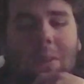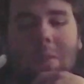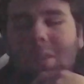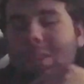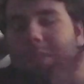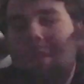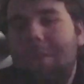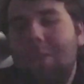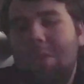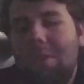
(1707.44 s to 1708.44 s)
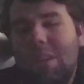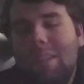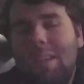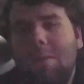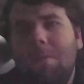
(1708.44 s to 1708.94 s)
Or, or if you do want to
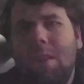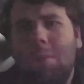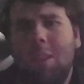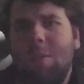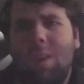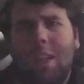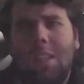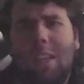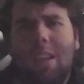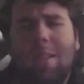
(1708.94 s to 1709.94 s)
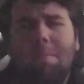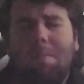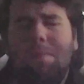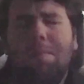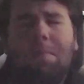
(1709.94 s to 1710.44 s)
see a film with The Rock again,
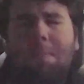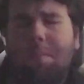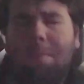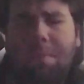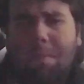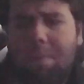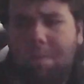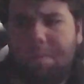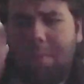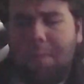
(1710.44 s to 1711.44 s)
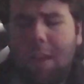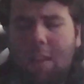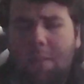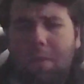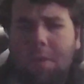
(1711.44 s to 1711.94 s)

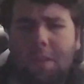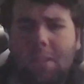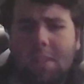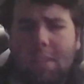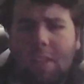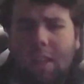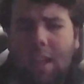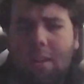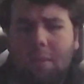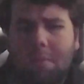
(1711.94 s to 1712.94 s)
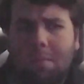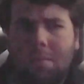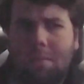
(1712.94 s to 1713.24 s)
Fate of the Furious is still out.